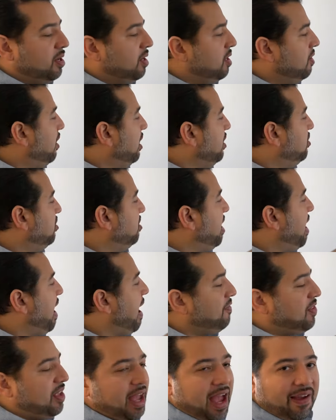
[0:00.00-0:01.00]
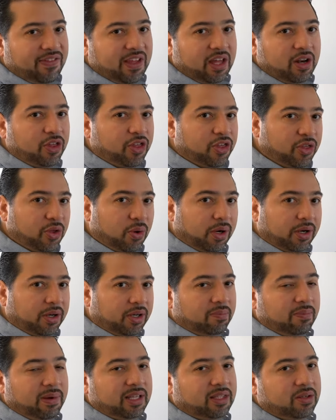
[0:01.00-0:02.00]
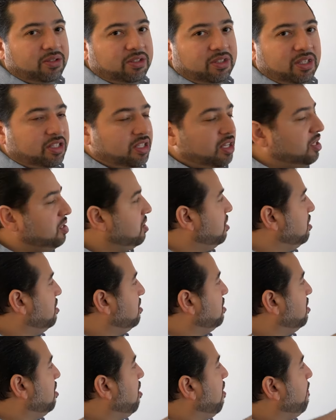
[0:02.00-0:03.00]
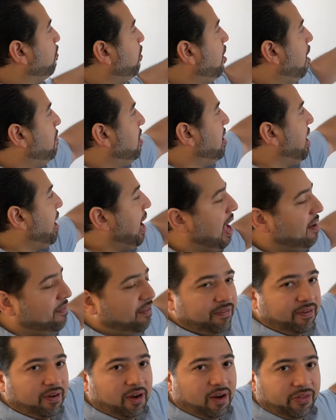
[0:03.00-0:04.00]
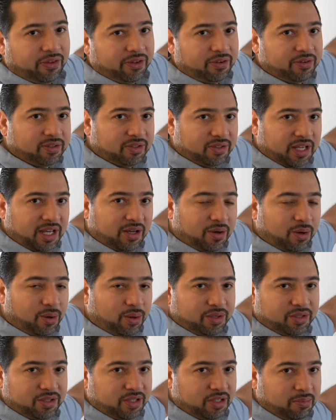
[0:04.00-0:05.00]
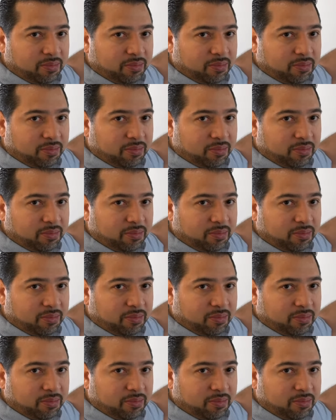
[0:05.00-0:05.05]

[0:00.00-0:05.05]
Right? So they have to have that authority to make those decisions on behalf of all the stakeholders in the